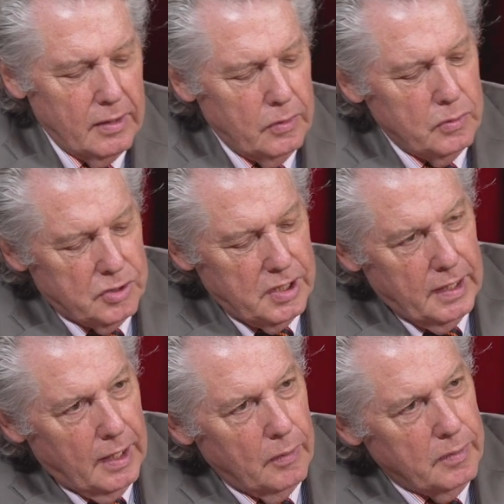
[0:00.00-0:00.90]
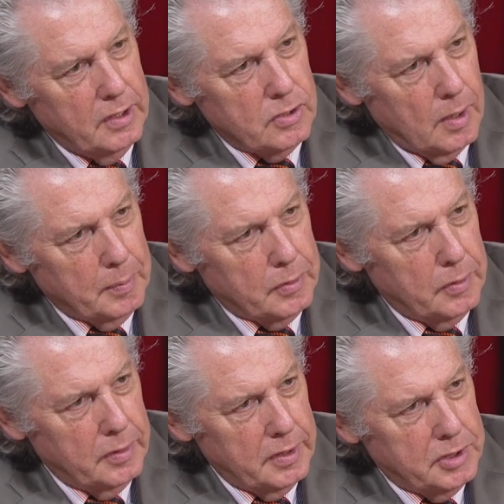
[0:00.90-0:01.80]
did you seek out these
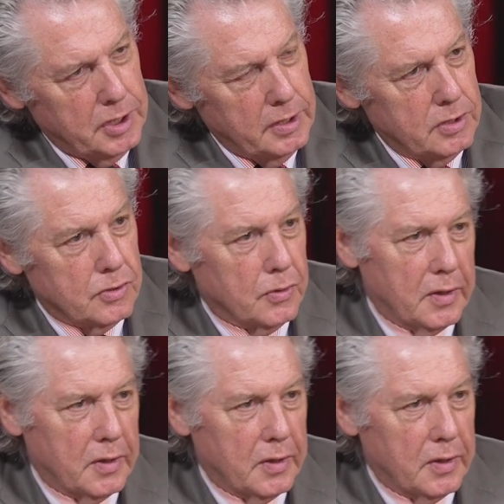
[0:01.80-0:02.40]
opportunity changes,